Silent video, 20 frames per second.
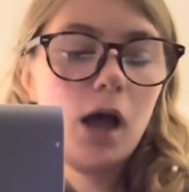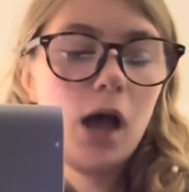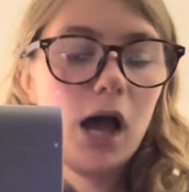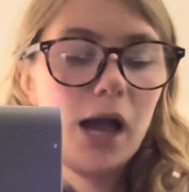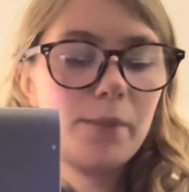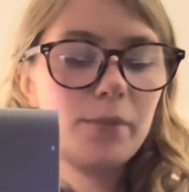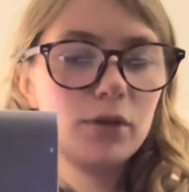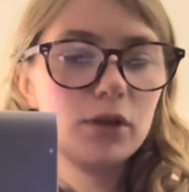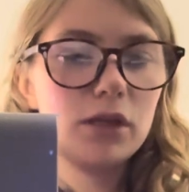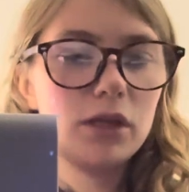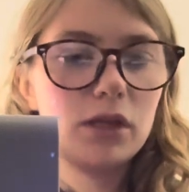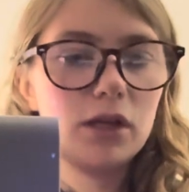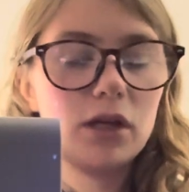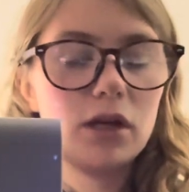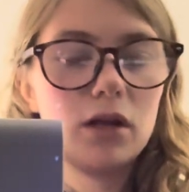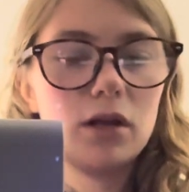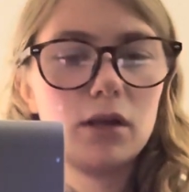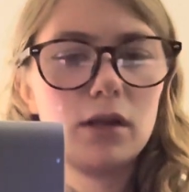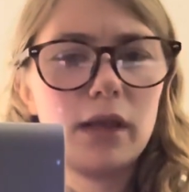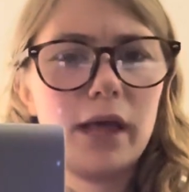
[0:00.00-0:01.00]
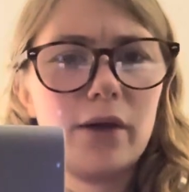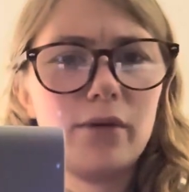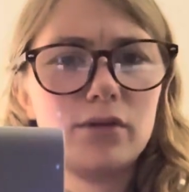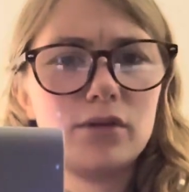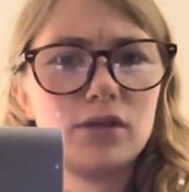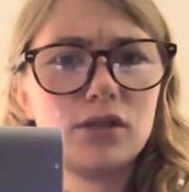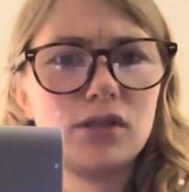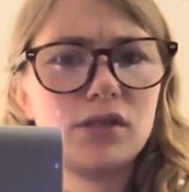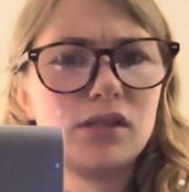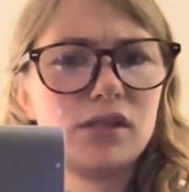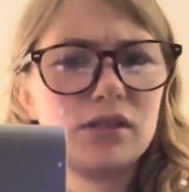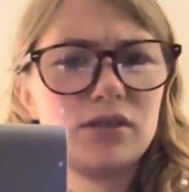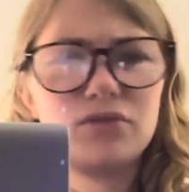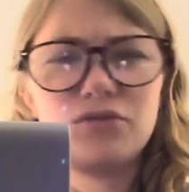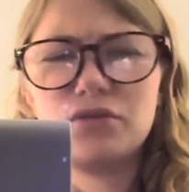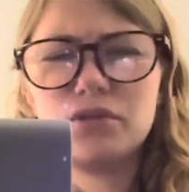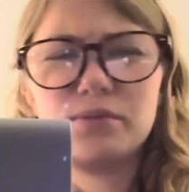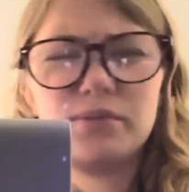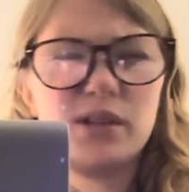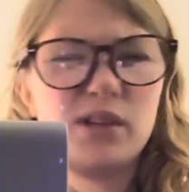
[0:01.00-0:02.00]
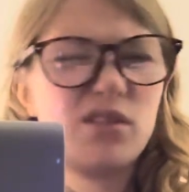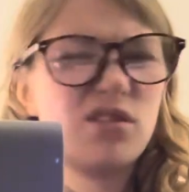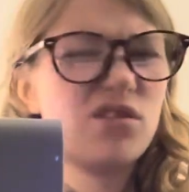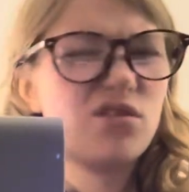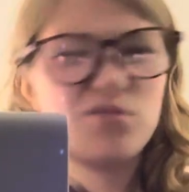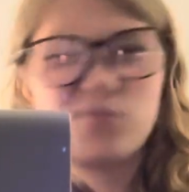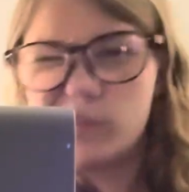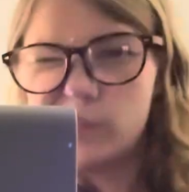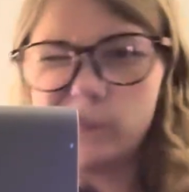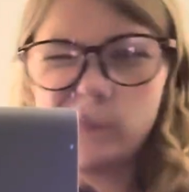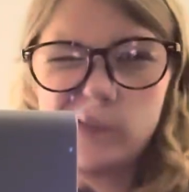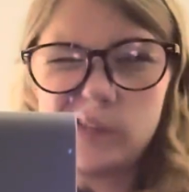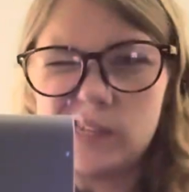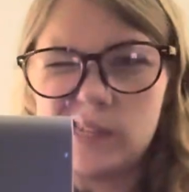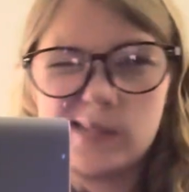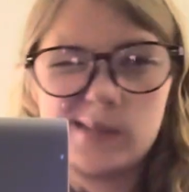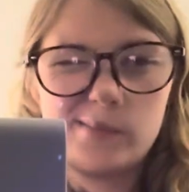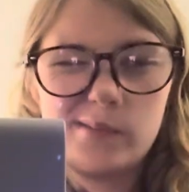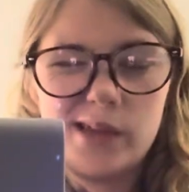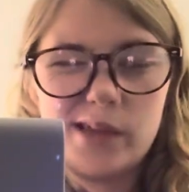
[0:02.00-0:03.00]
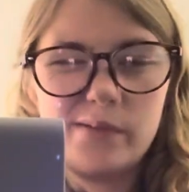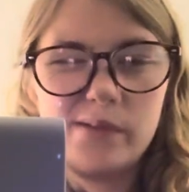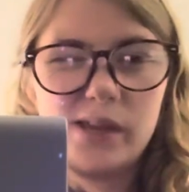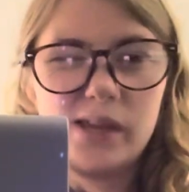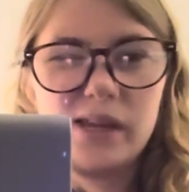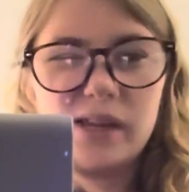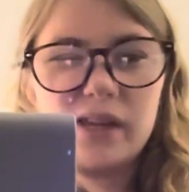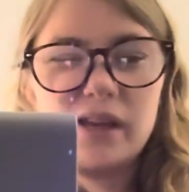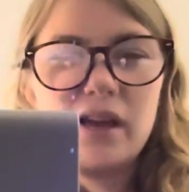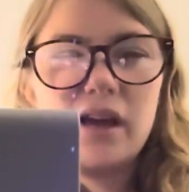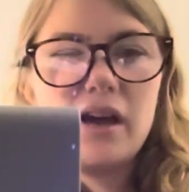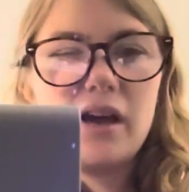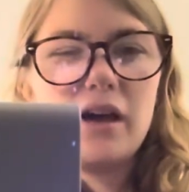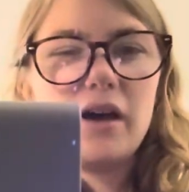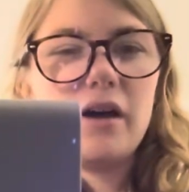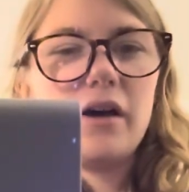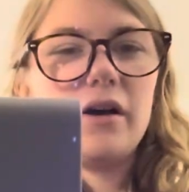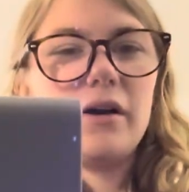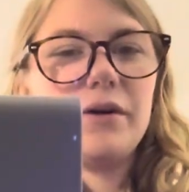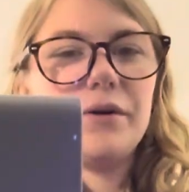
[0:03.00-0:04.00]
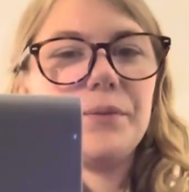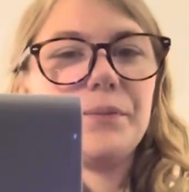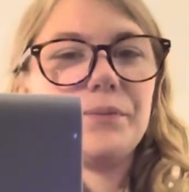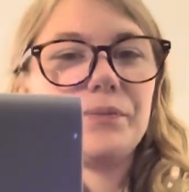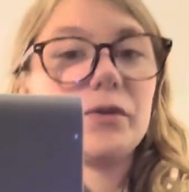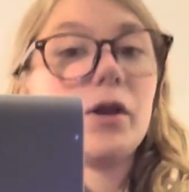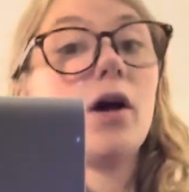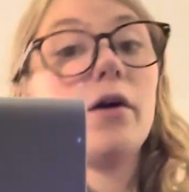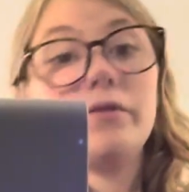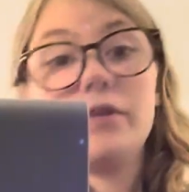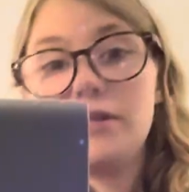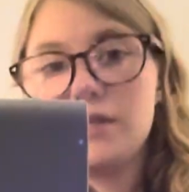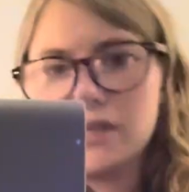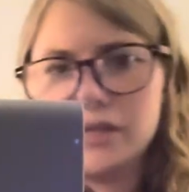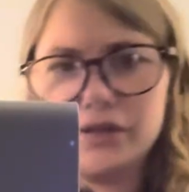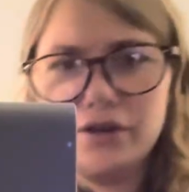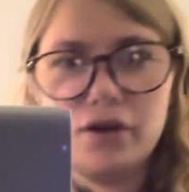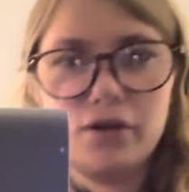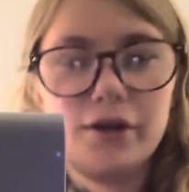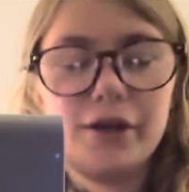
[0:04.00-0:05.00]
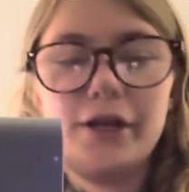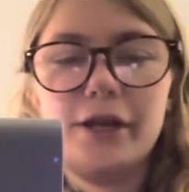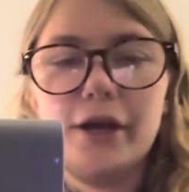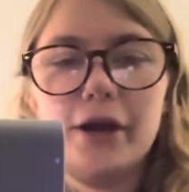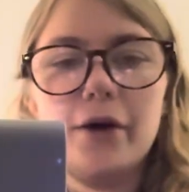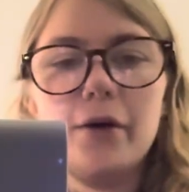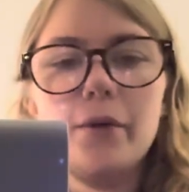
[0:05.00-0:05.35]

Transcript: I'm only gonna allow it to sit for about 3 minutes maybe. Obviously not right now